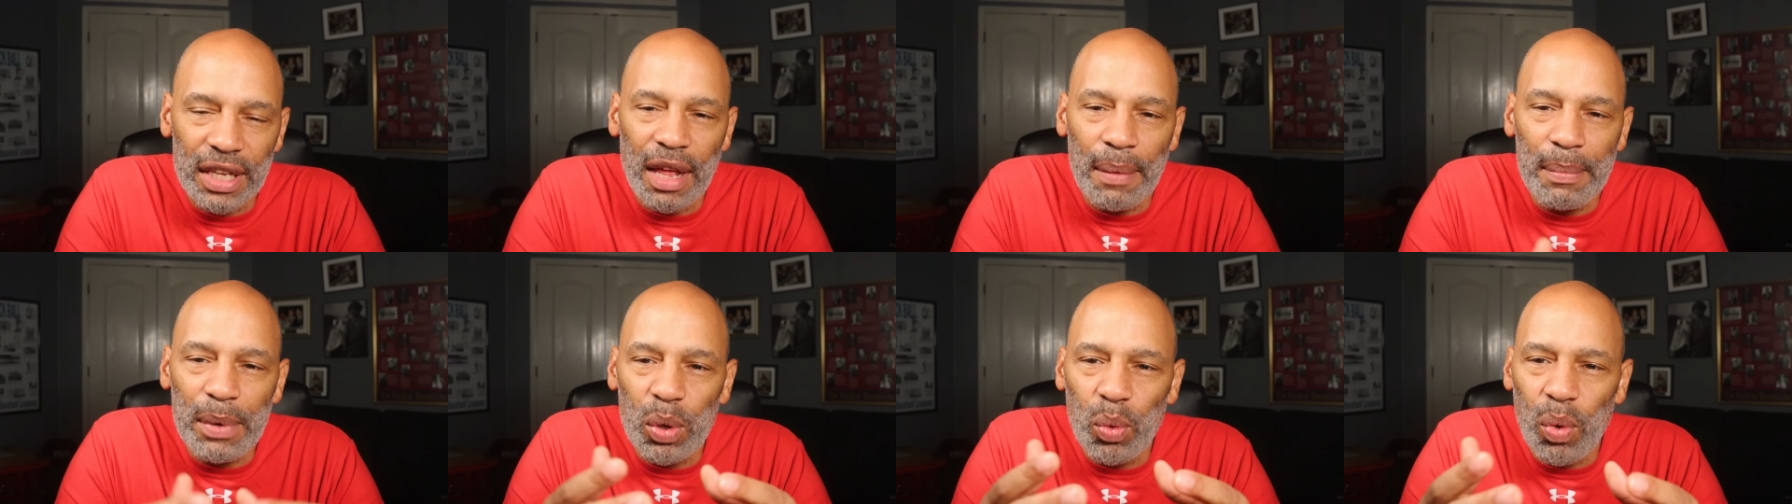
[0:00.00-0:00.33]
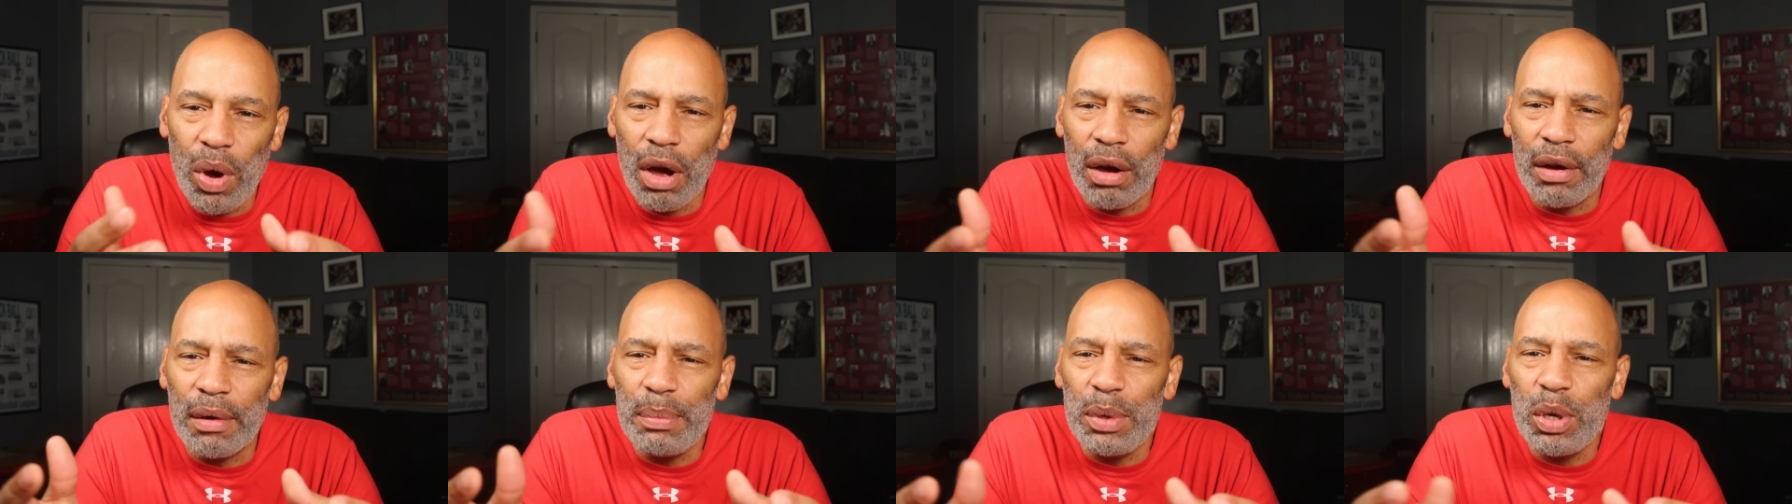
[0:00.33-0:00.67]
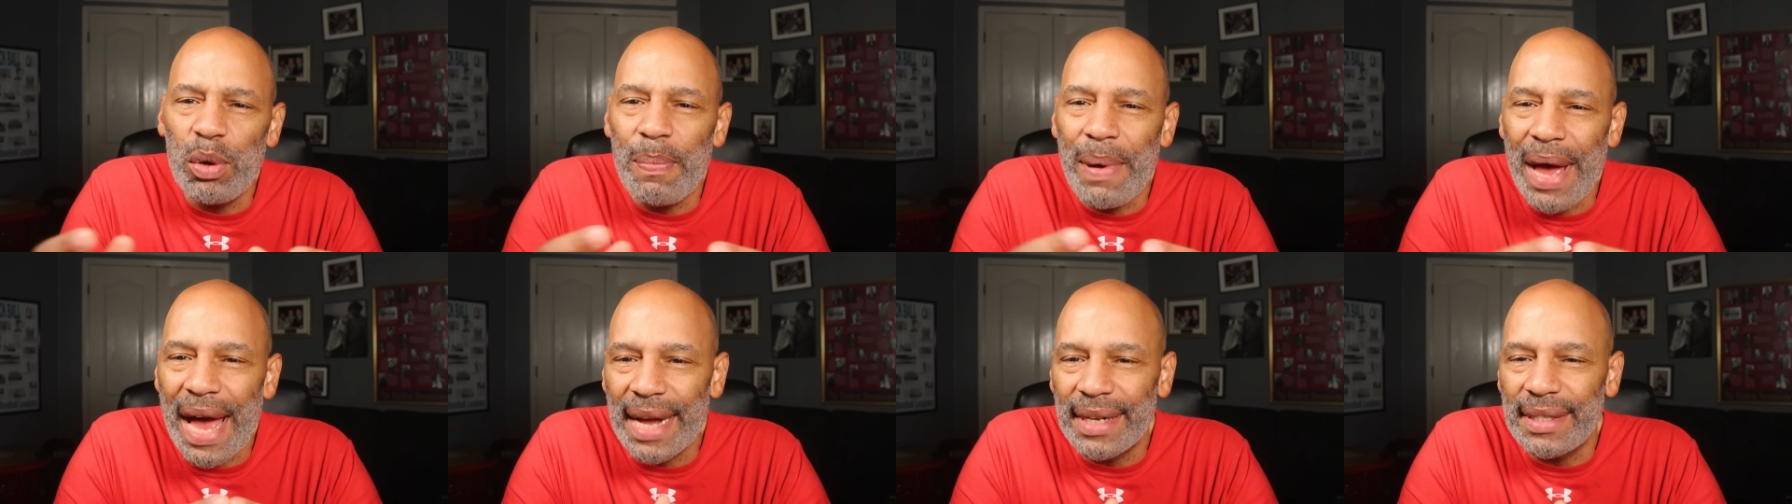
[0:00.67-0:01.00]
let me welcome
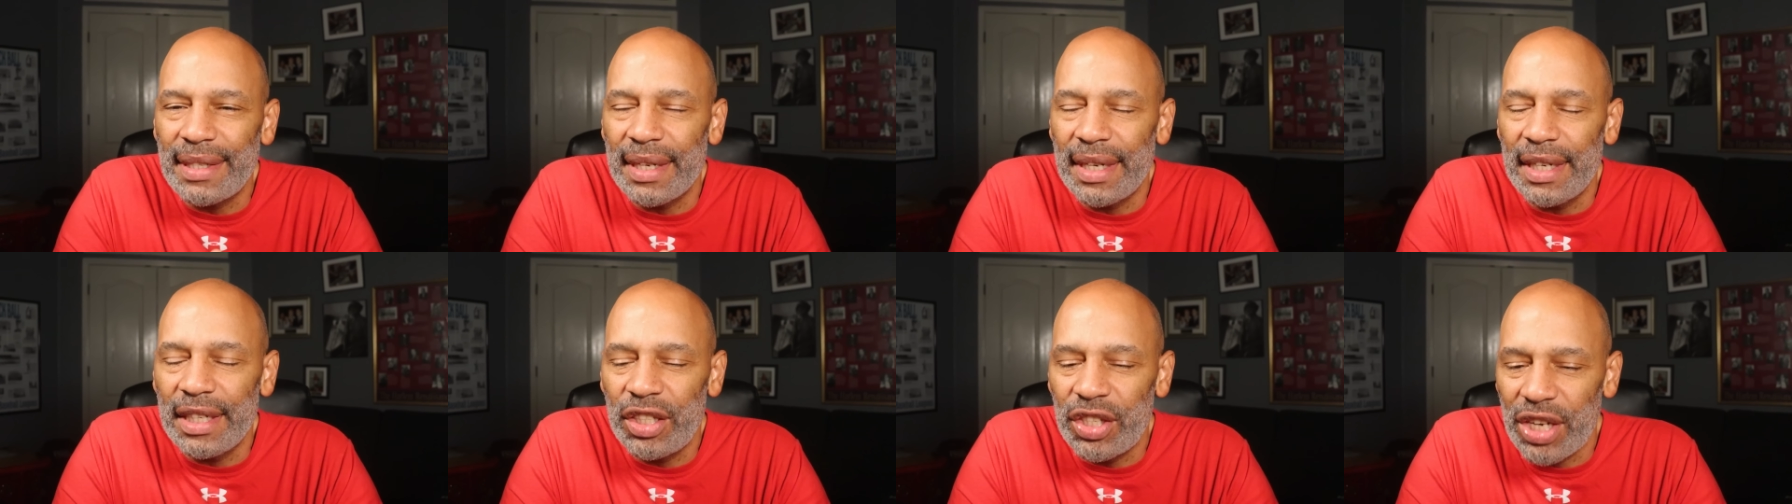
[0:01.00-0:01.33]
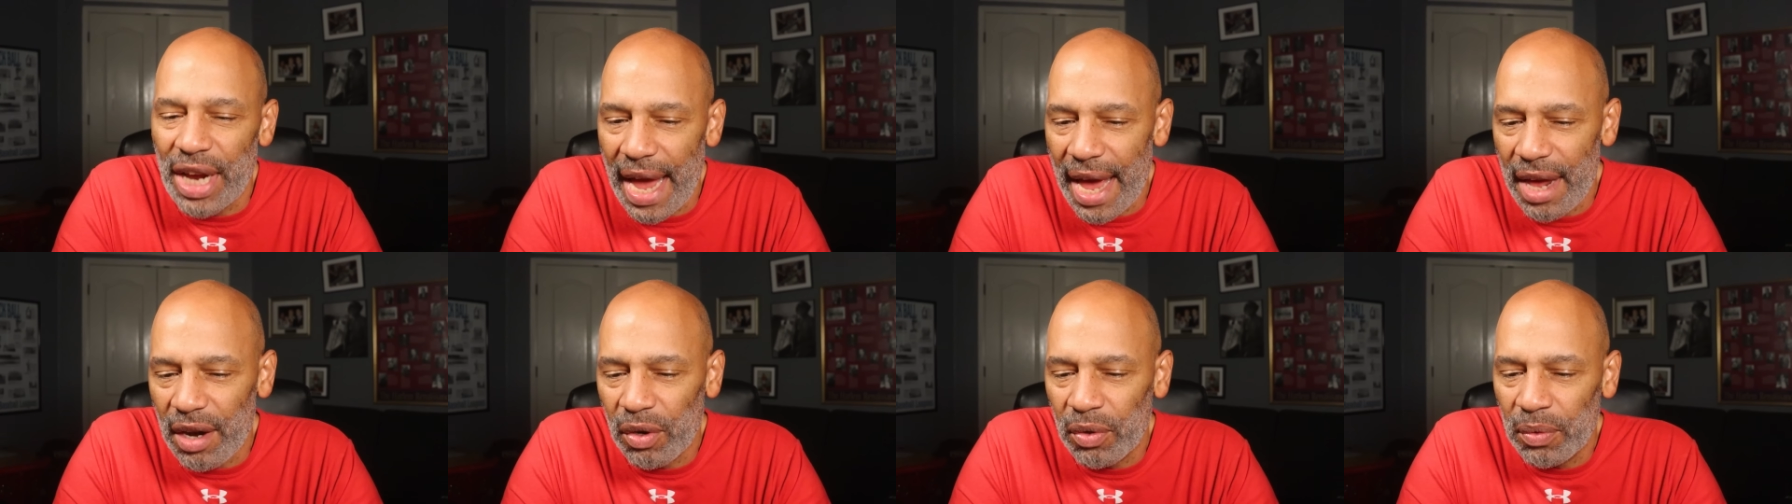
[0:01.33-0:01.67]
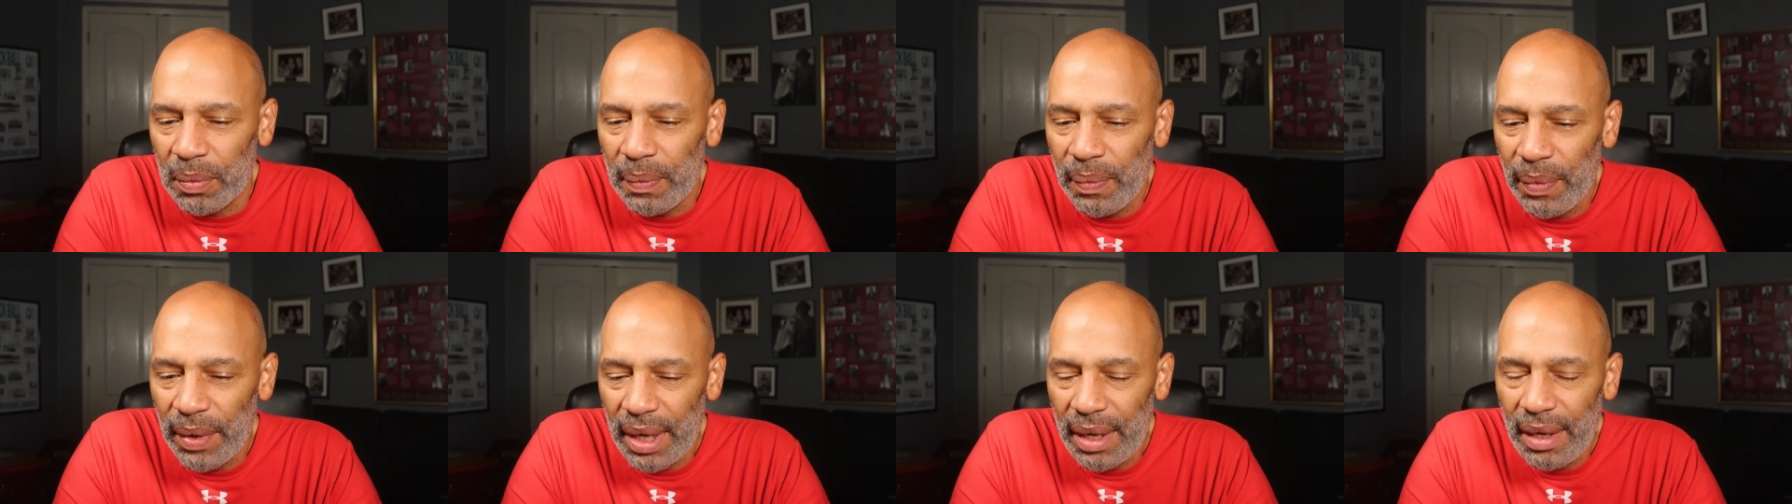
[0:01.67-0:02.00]
you back to the
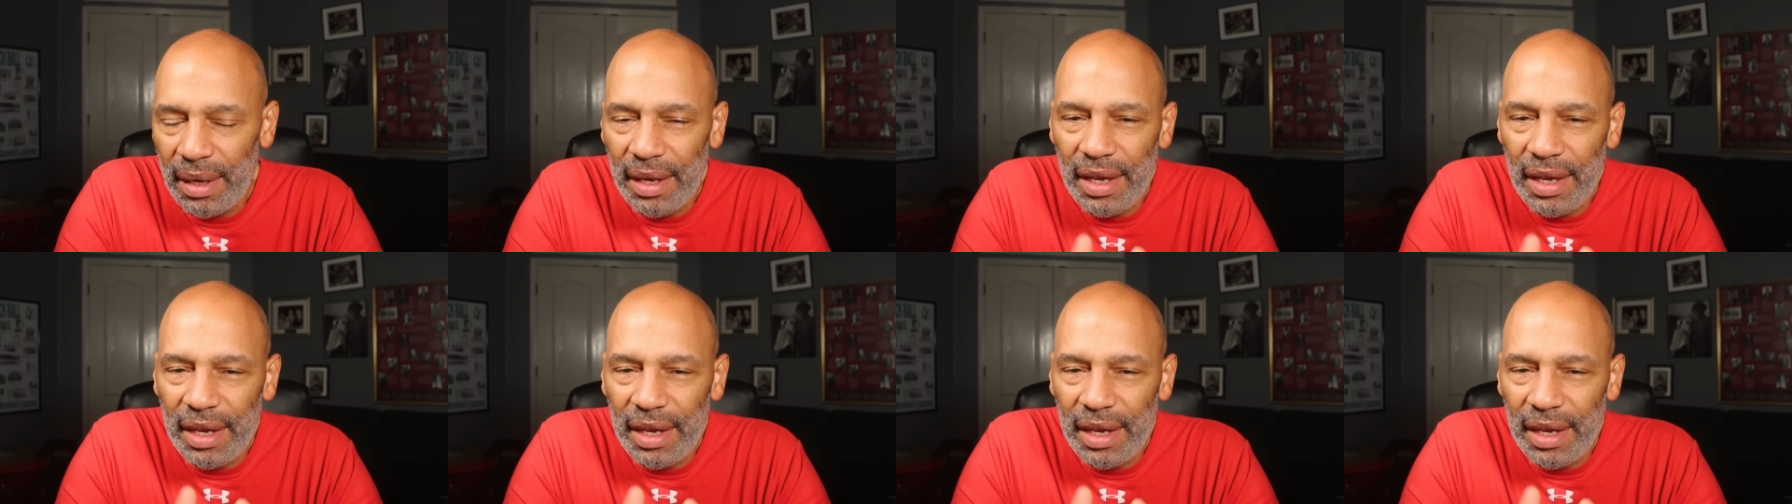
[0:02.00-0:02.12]
channel.